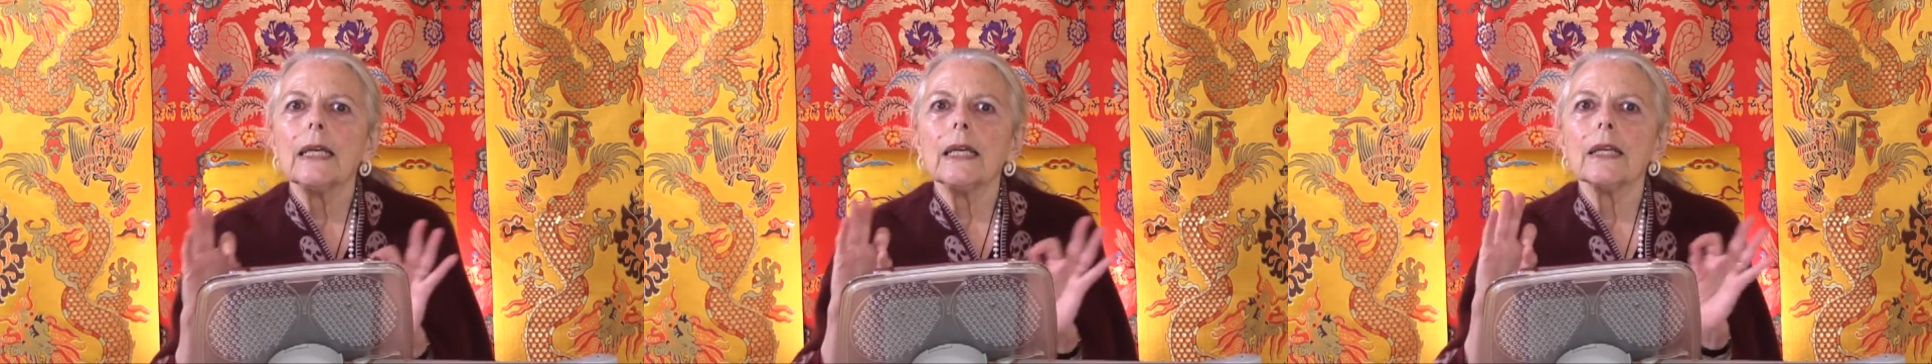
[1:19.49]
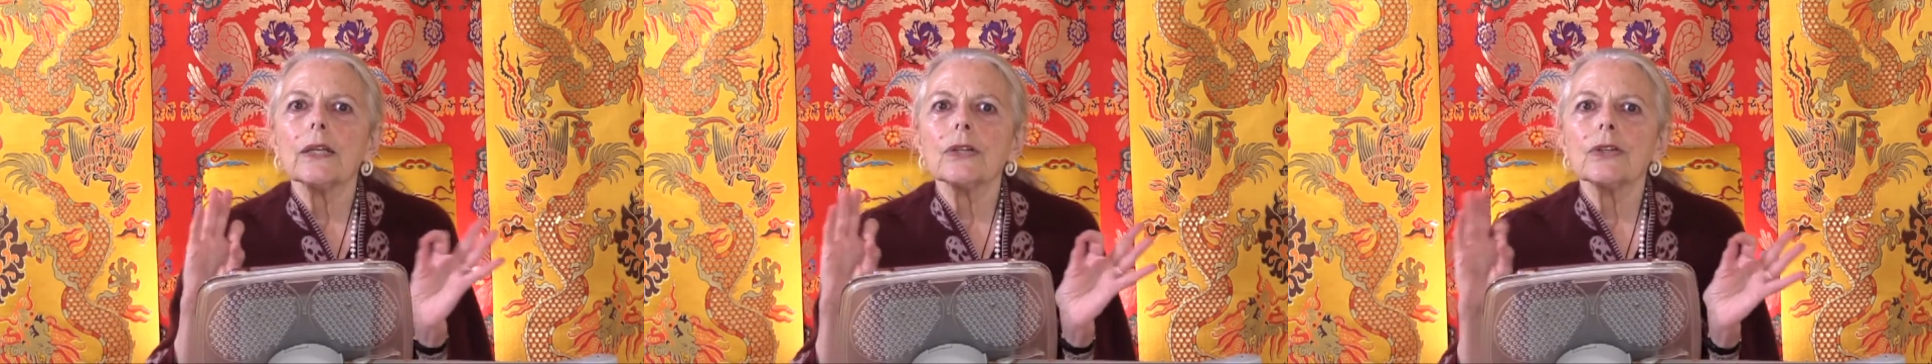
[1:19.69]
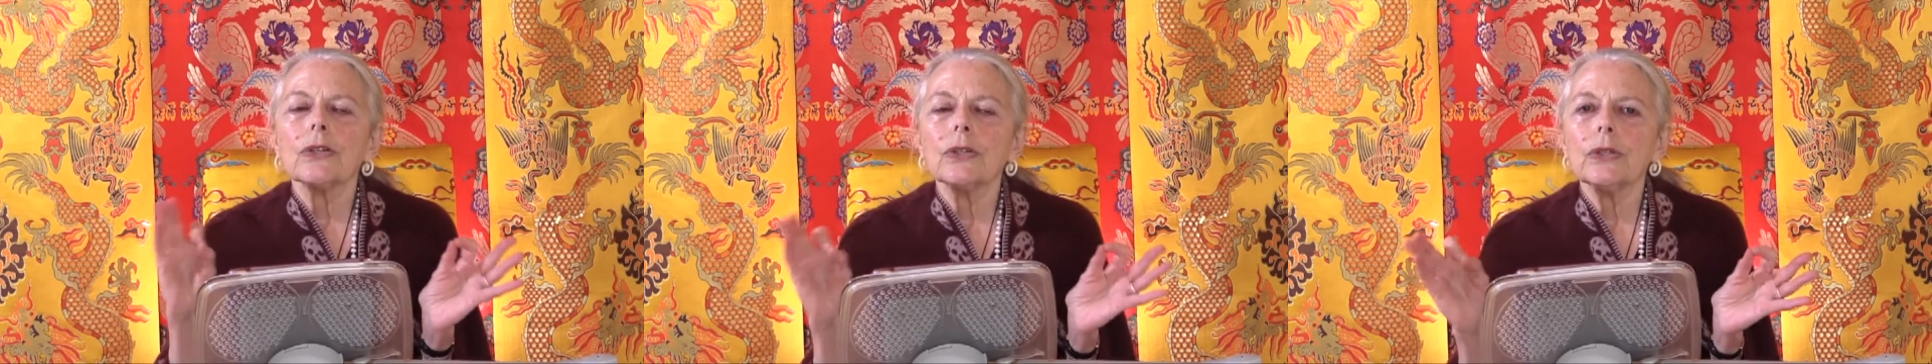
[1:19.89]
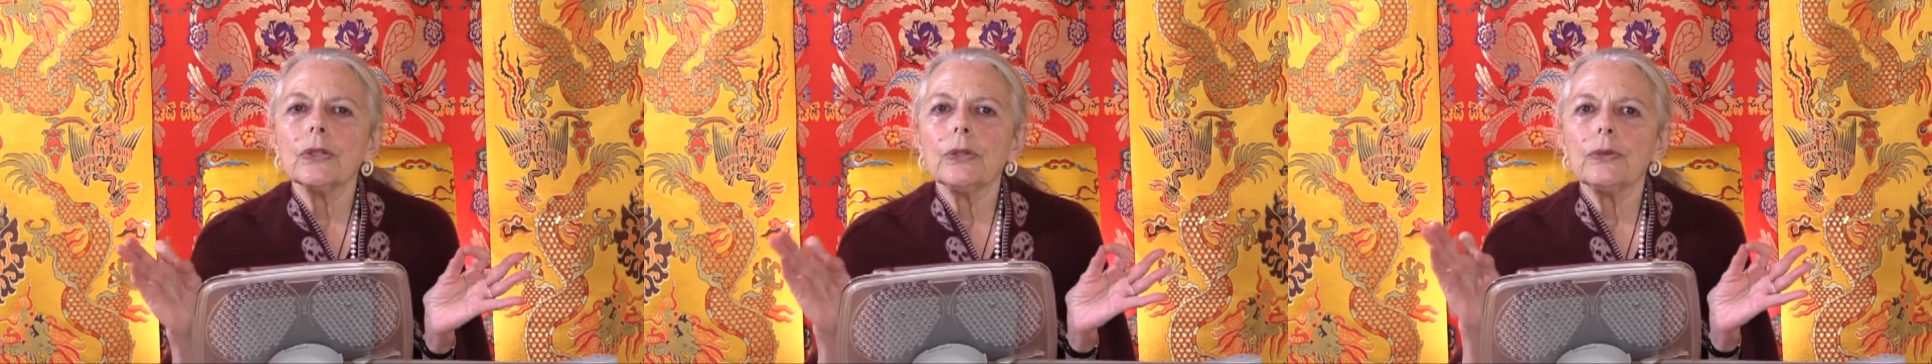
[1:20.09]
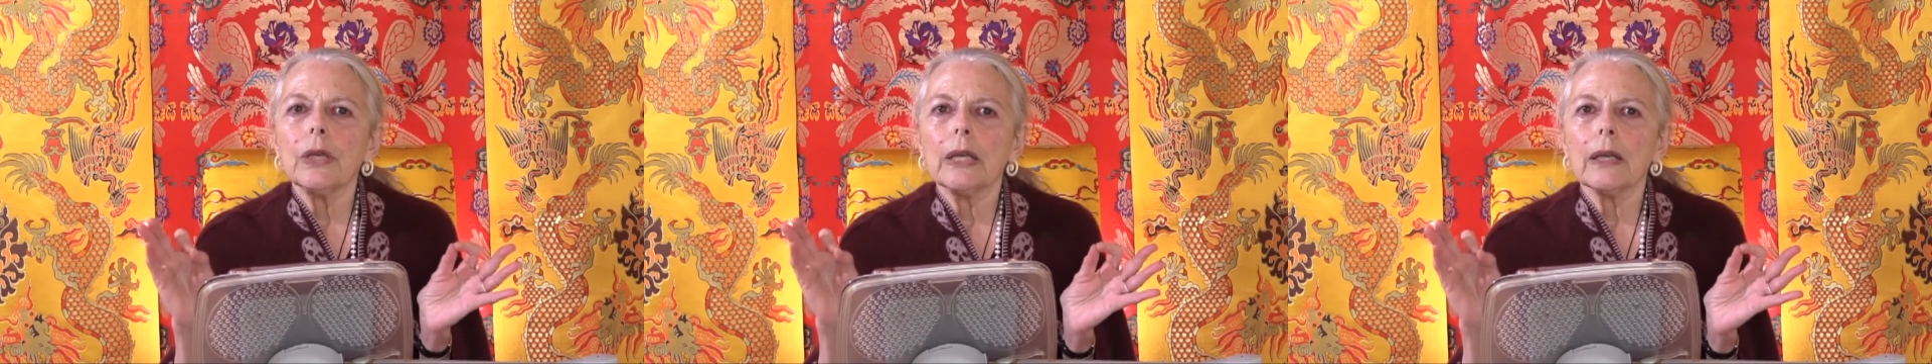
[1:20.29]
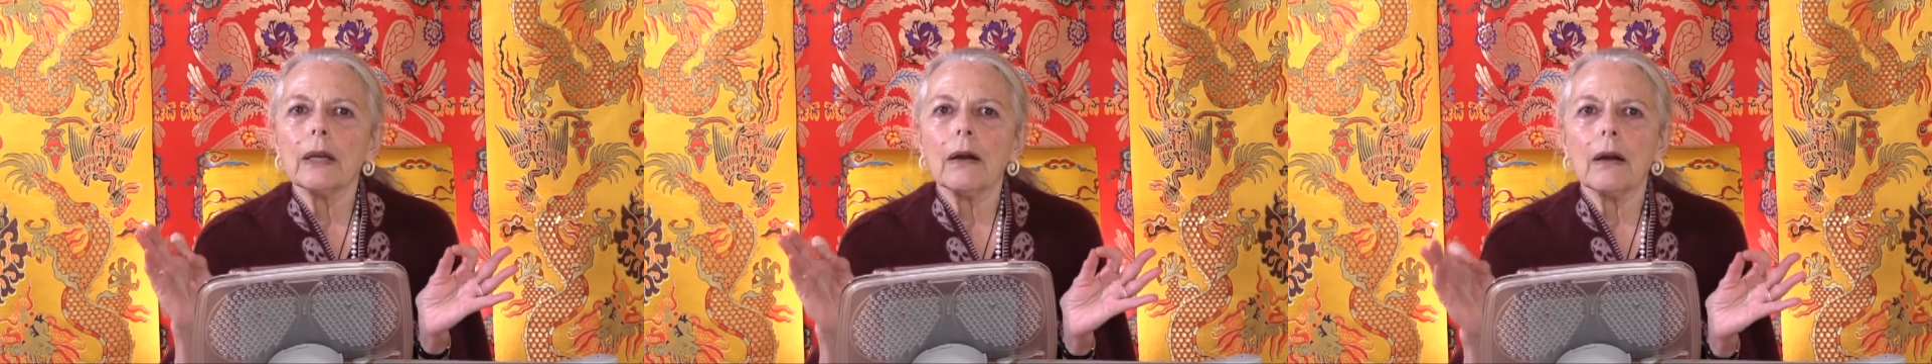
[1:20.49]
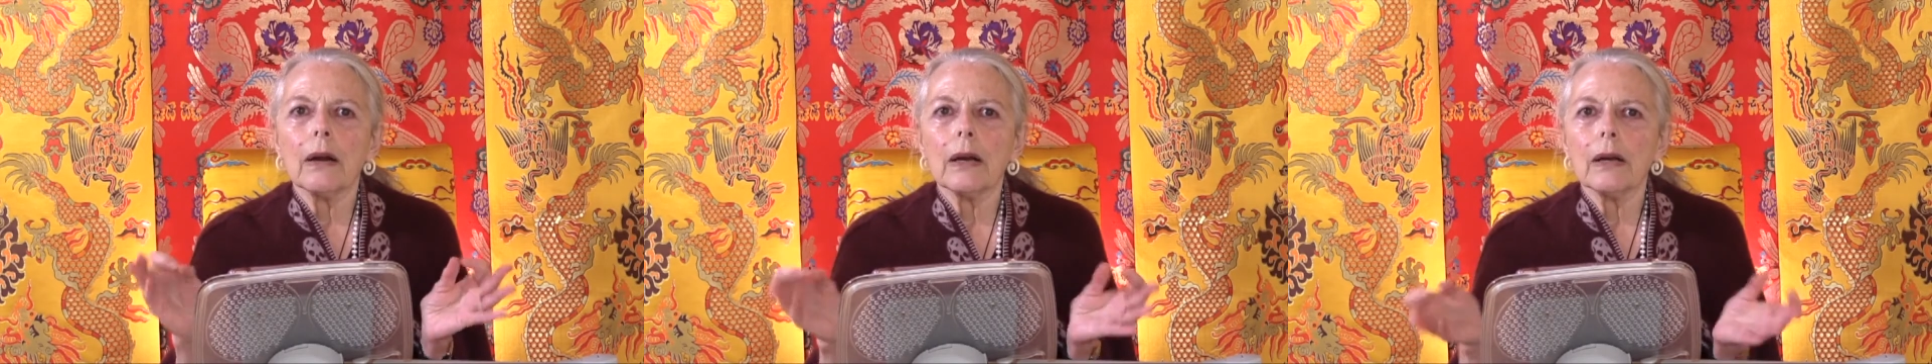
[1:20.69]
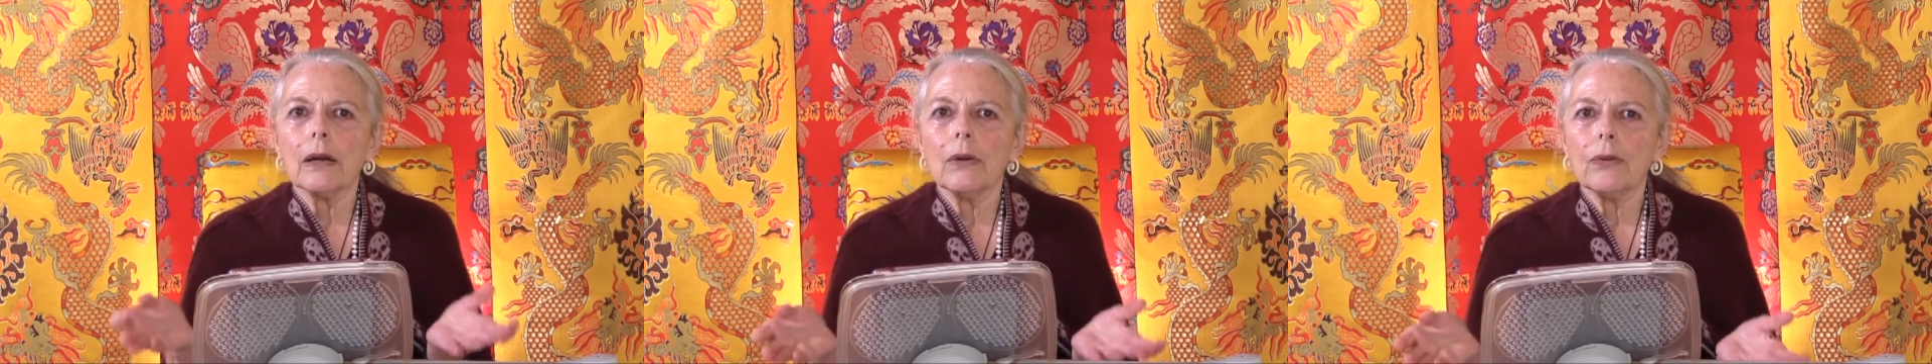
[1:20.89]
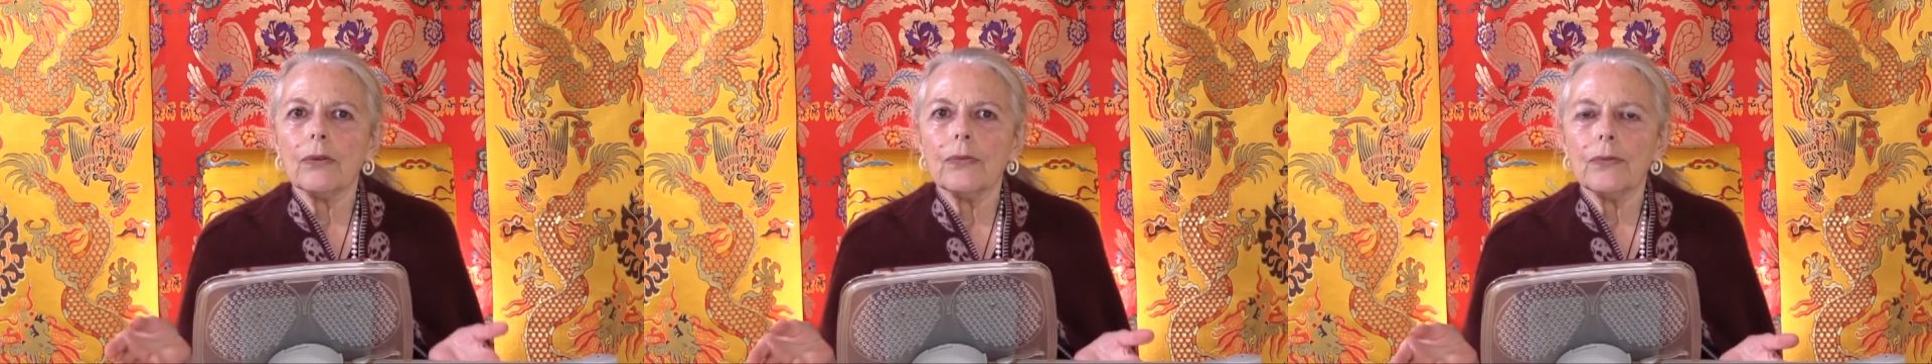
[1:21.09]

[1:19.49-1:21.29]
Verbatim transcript: including our own